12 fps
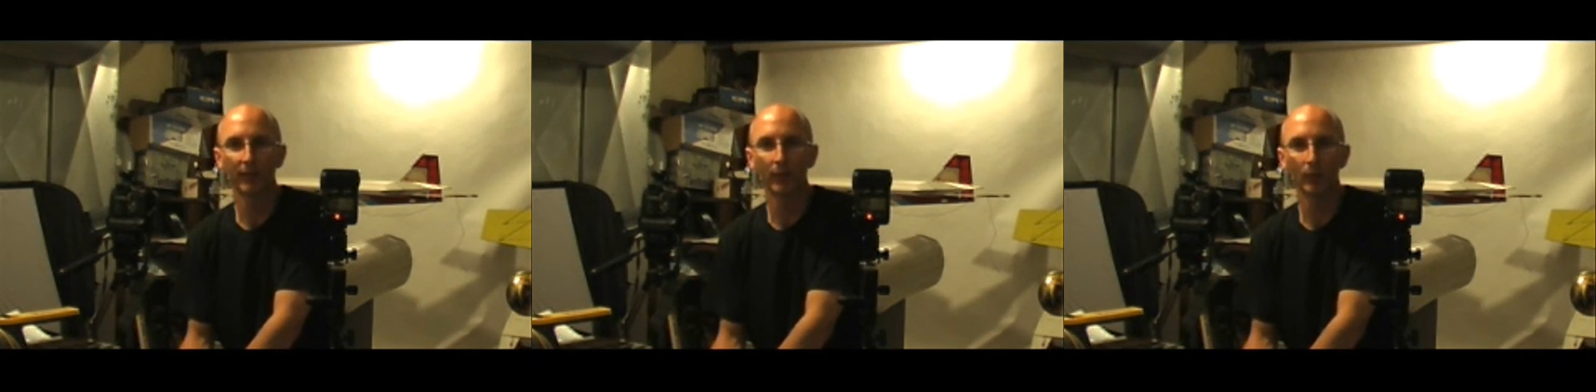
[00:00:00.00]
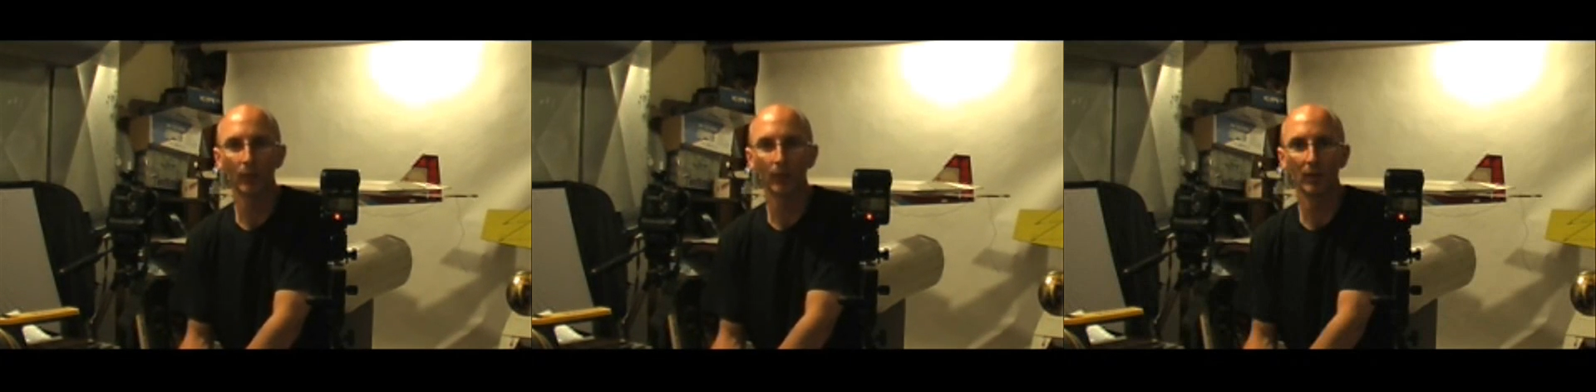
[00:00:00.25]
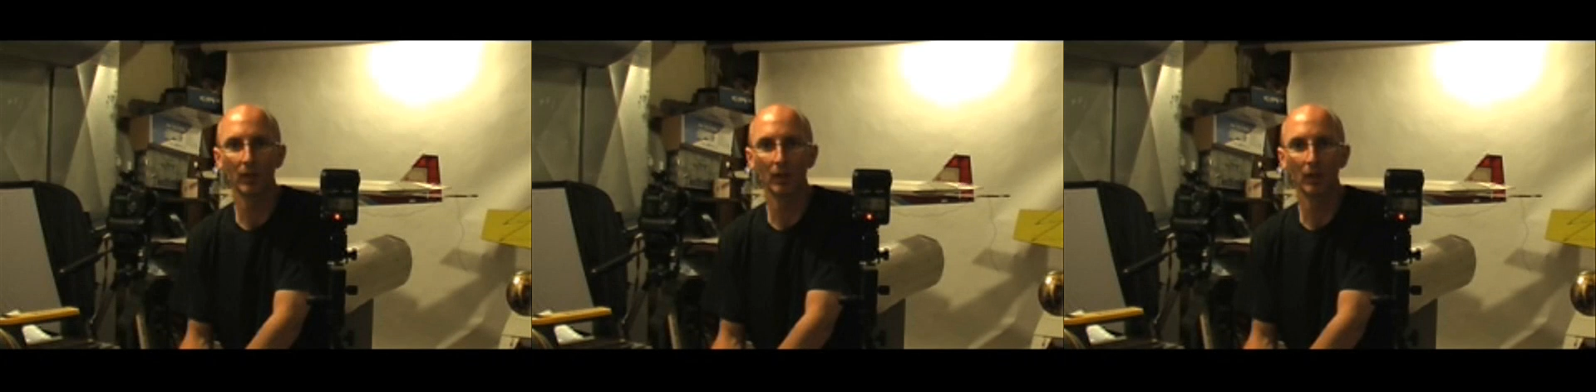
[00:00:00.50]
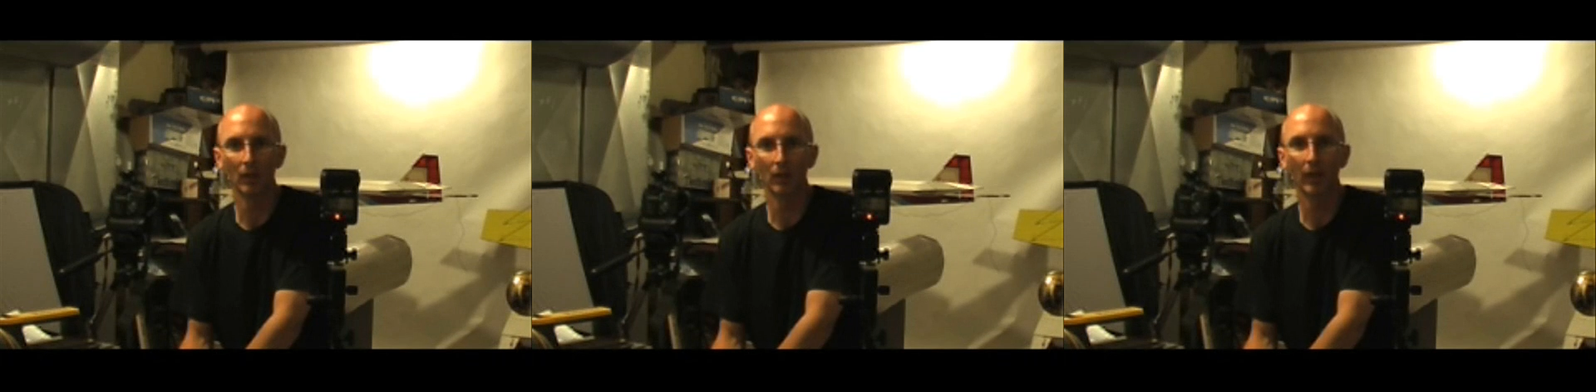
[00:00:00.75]
to
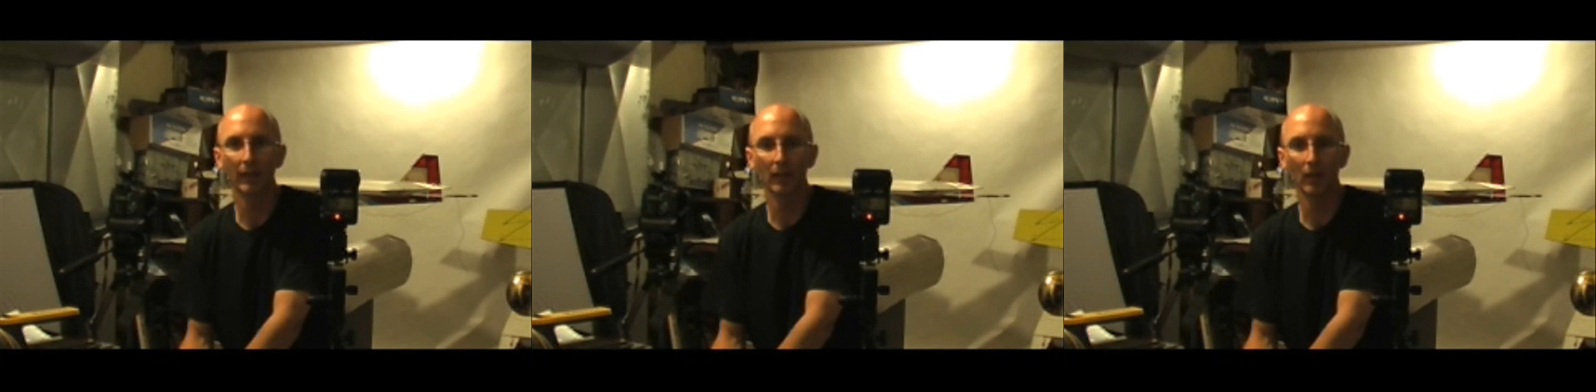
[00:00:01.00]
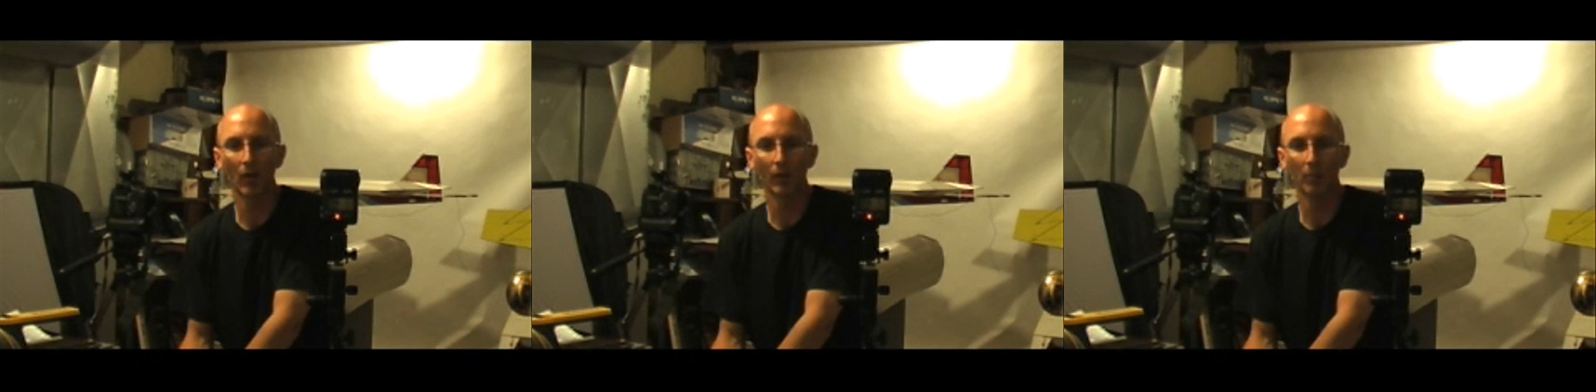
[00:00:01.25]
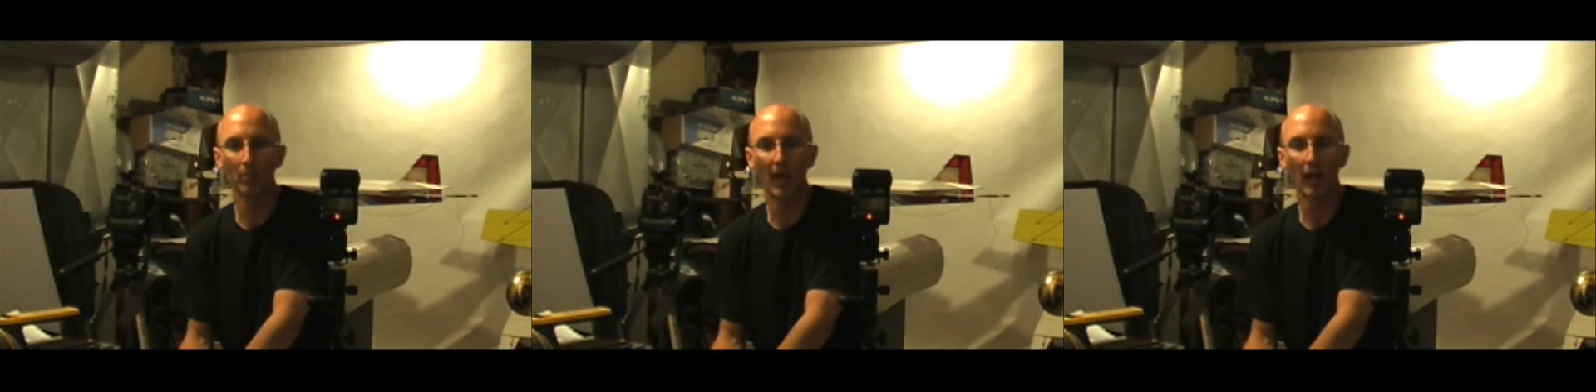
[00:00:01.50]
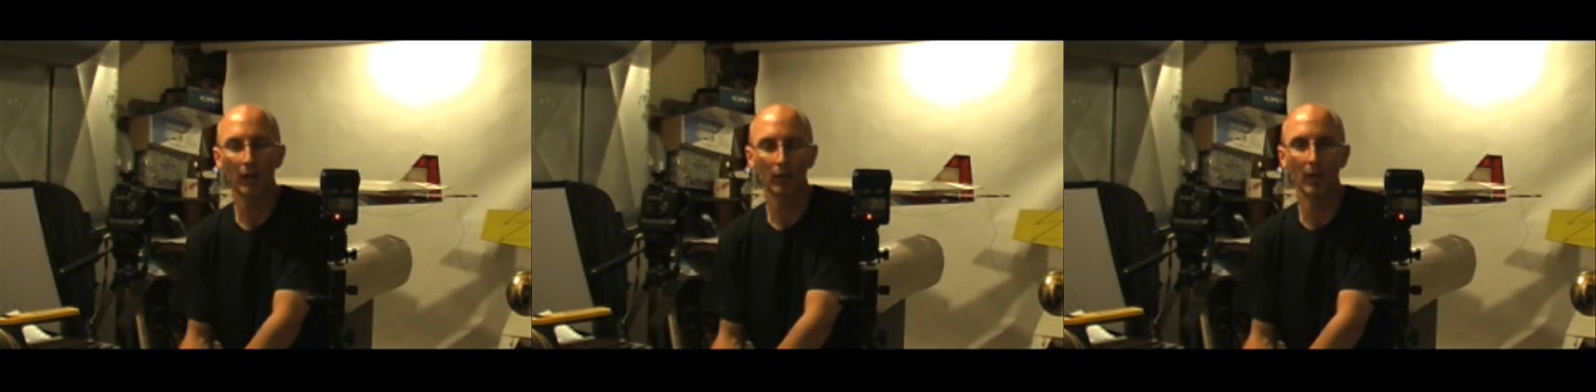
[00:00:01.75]
the lighting on the
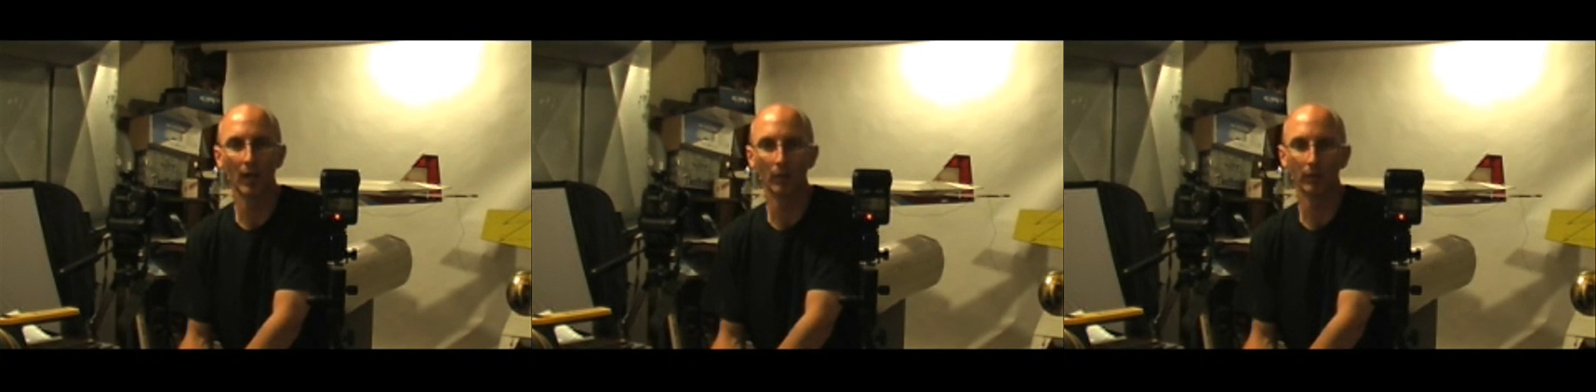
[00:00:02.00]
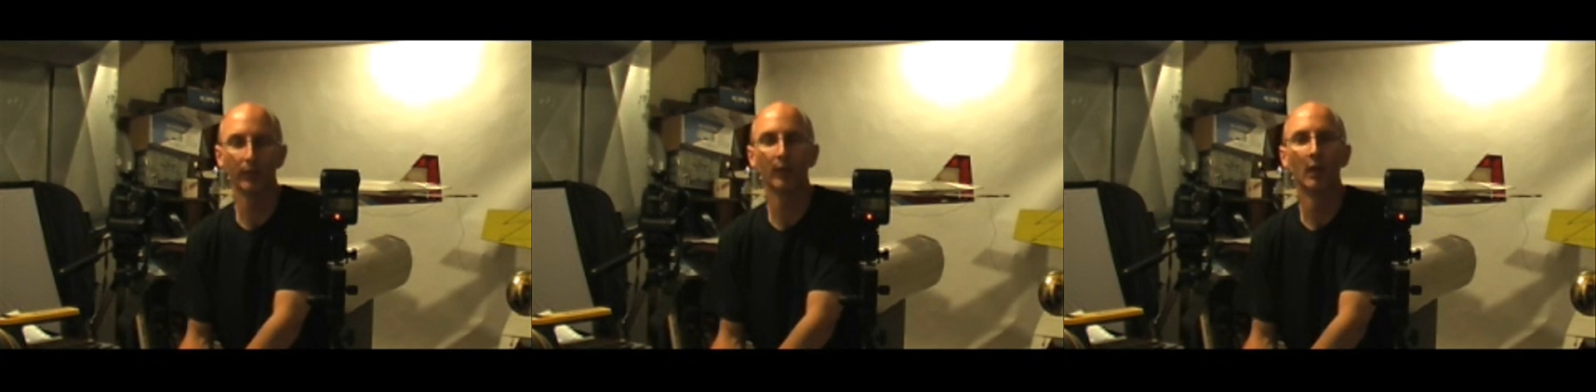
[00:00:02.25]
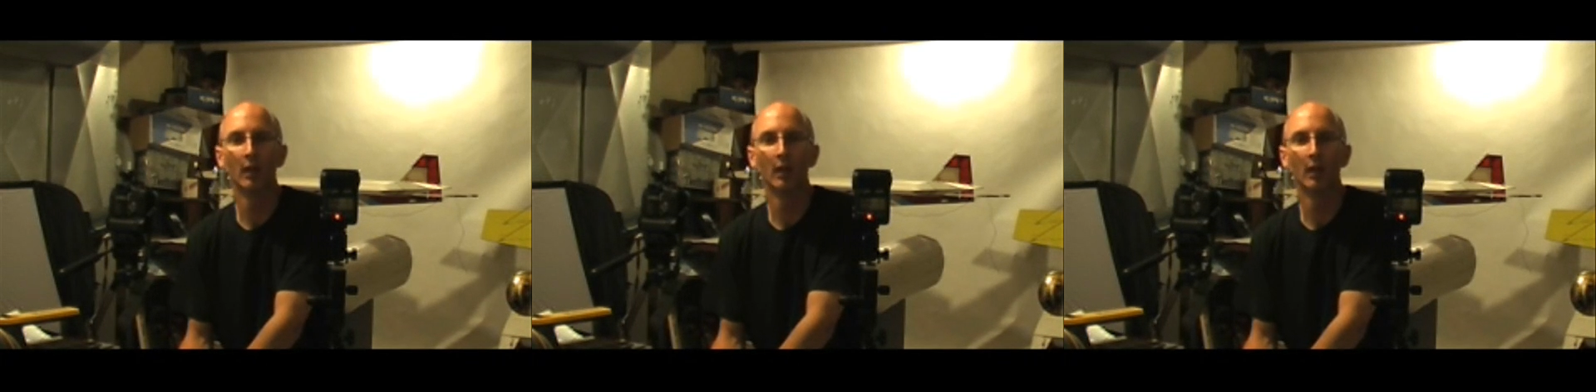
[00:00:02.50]
background.